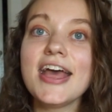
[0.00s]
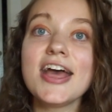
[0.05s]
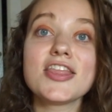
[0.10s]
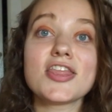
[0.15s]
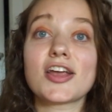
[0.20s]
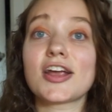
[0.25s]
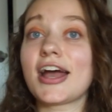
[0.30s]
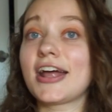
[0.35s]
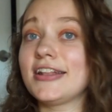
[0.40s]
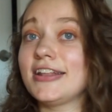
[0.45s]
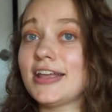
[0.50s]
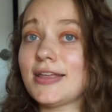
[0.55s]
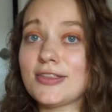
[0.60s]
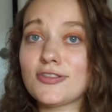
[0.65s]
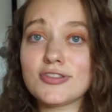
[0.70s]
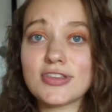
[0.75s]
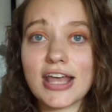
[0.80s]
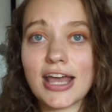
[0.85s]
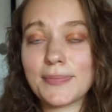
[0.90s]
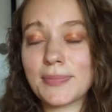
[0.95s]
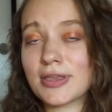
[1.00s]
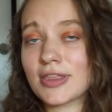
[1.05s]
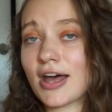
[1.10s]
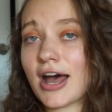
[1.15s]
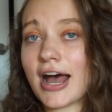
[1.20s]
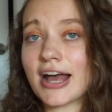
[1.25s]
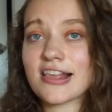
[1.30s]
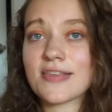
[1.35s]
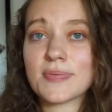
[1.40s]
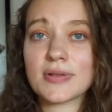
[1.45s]
They're going to need to take me to the
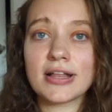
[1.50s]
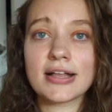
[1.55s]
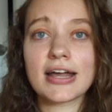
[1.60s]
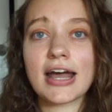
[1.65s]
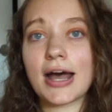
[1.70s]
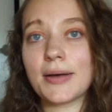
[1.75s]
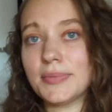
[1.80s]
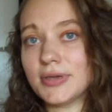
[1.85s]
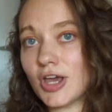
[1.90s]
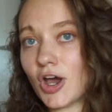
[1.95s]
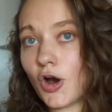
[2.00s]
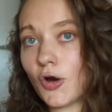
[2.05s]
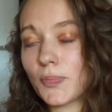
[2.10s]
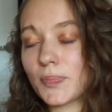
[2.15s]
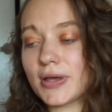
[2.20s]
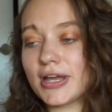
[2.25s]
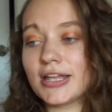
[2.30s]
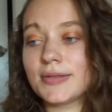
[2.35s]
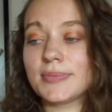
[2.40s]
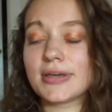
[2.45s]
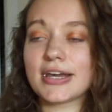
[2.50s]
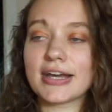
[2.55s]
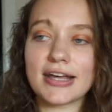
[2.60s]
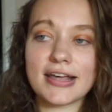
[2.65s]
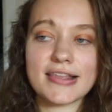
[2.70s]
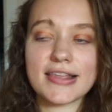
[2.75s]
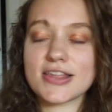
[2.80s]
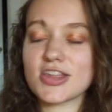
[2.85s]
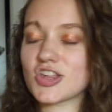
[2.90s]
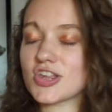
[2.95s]
hospital and cut me open
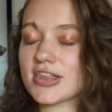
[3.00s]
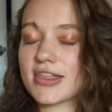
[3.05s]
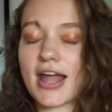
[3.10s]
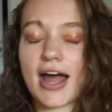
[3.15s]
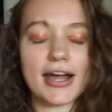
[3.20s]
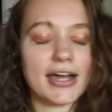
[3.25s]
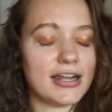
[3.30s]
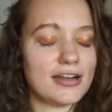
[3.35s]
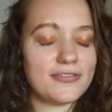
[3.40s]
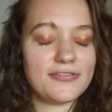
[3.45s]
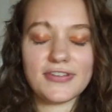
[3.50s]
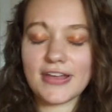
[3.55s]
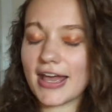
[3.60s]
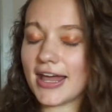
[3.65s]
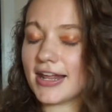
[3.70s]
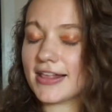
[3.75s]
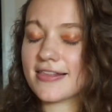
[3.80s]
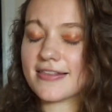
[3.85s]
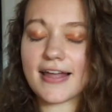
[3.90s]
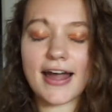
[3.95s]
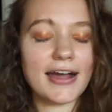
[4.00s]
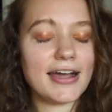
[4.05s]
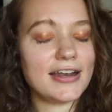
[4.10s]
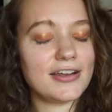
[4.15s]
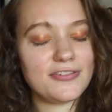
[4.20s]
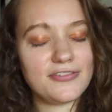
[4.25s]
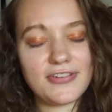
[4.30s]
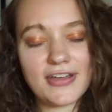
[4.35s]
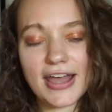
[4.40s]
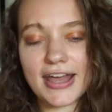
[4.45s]
because it's just not going to fit. It's not going
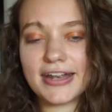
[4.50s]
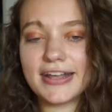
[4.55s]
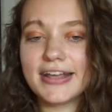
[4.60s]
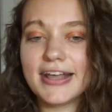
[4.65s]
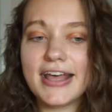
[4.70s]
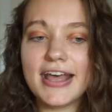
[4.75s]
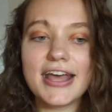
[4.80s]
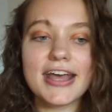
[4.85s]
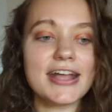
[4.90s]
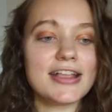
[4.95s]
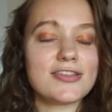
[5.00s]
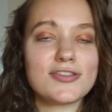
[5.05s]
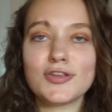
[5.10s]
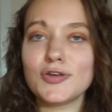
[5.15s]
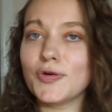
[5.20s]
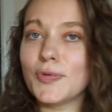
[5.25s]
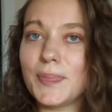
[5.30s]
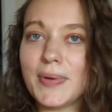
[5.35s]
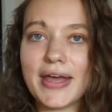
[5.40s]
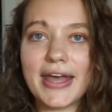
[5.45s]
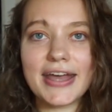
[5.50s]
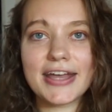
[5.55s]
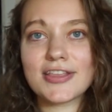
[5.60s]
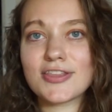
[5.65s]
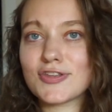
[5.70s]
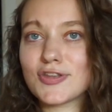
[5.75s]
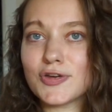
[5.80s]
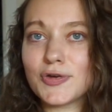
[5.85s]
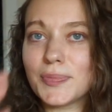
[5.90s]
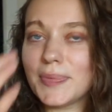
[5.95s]
to fit. It's too big.
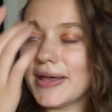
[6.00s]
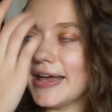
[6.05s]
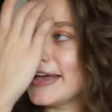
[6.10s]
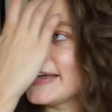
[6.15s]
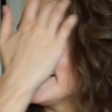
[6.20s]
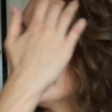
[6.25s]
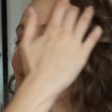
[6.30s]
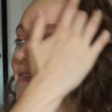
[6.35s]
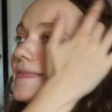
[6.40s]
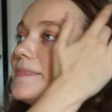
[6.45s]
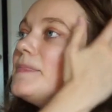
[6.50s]
It's too big.